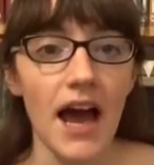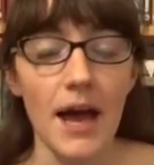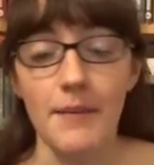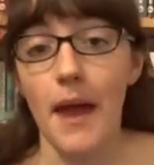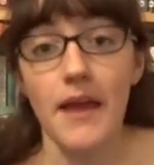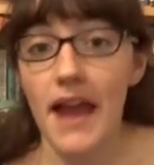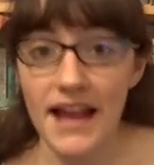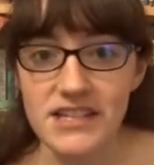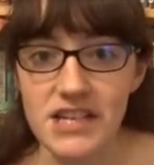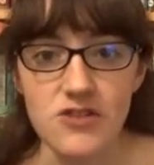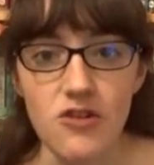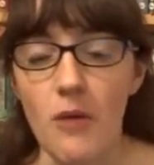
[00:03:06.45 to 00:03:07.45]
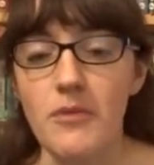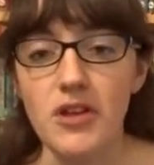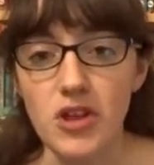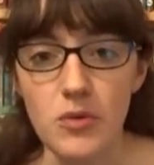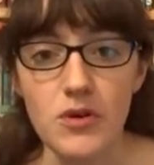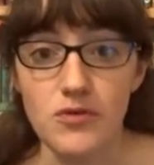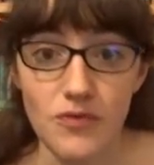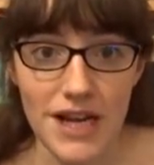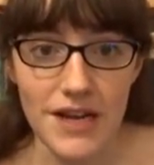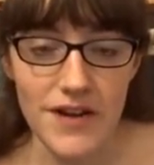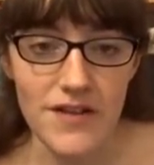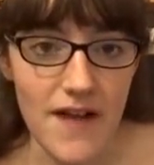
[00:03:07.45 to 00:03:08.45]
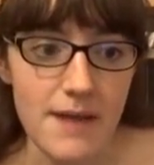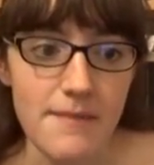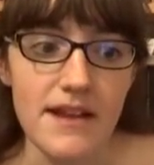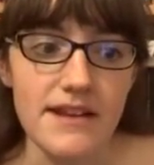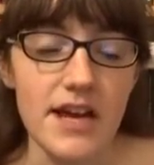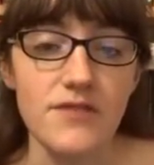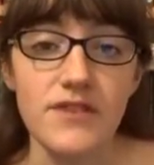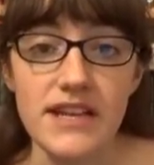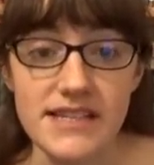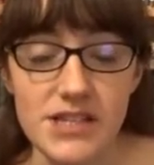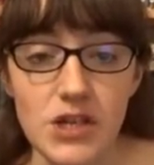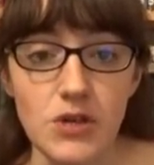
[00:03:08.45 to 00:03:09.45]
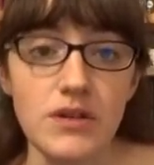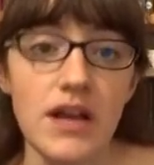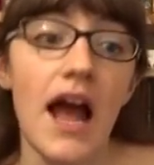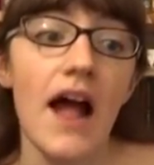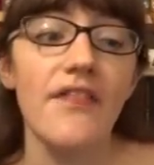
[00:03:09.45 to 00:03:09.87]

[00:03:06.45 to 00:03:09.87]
Anthony Trollope that you would really, really recommend I read soon,